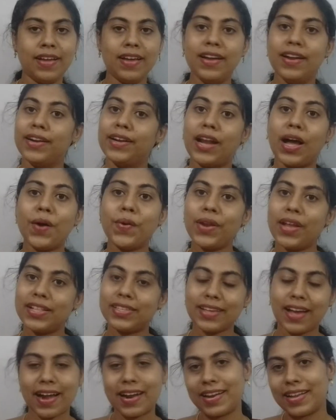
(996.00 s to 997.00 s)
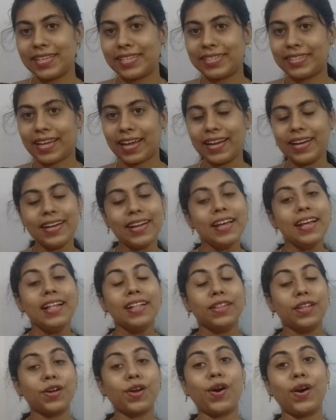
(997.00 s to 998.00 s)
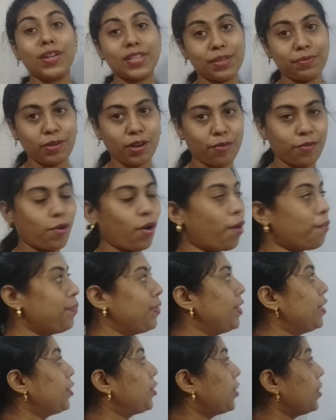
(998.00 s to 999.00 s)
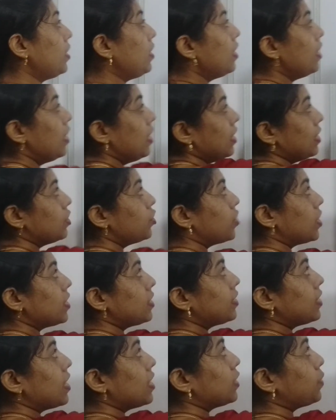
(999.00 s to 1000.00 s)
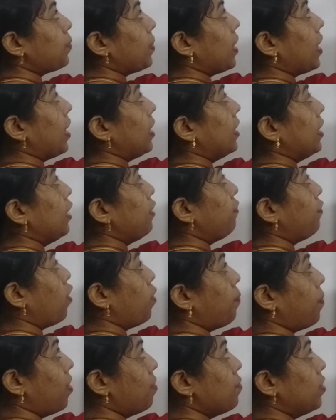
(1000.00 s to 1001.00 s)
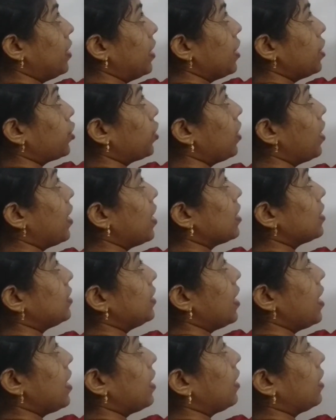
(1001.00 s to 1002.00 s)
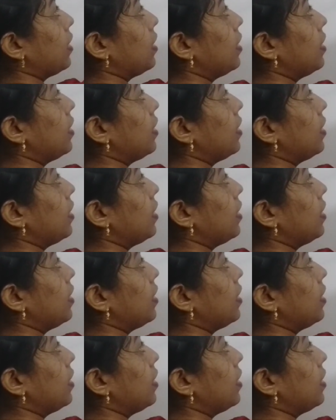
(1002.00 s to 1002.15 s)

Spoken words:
Now let's understand the concept of combination. Just as we did for permutation, let us take